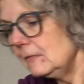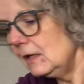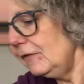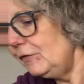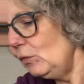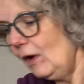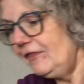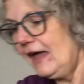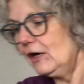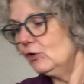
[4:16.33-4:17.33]
If you want
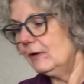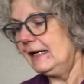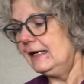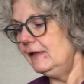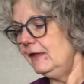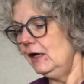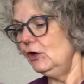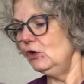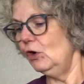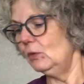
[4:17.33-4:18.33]
that green in there,
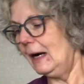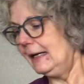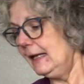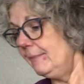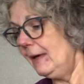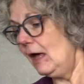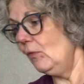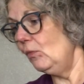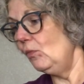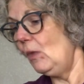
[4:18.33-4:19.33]
you go right ahead, but
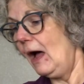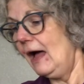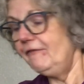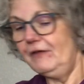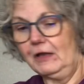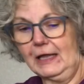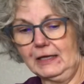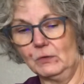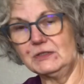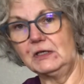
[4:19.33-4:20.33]
I felt like
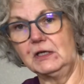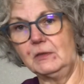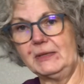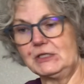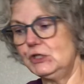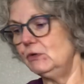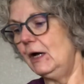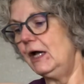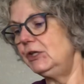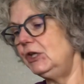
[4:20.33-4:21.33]
it was a little bit too
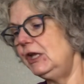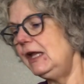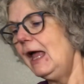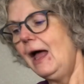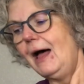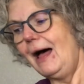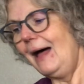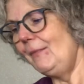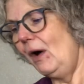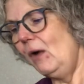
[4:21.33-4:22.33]
oniony.
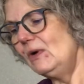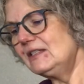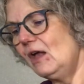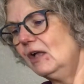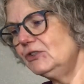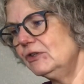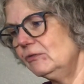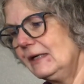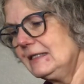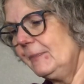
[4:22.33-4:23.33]
I'm always altering
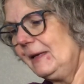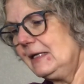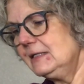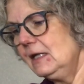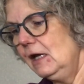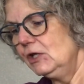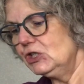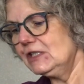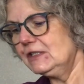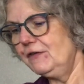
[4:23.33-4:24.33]
recipes
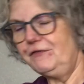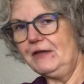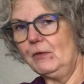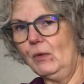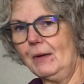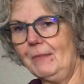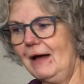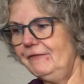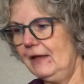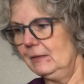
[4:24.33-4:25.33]
just to fit what my
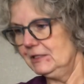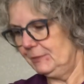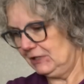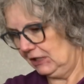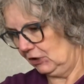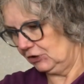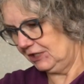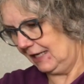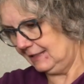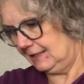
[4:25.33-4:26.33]
family's particular
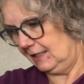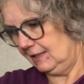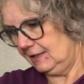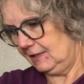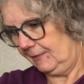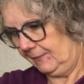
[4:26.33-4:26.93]
taste is.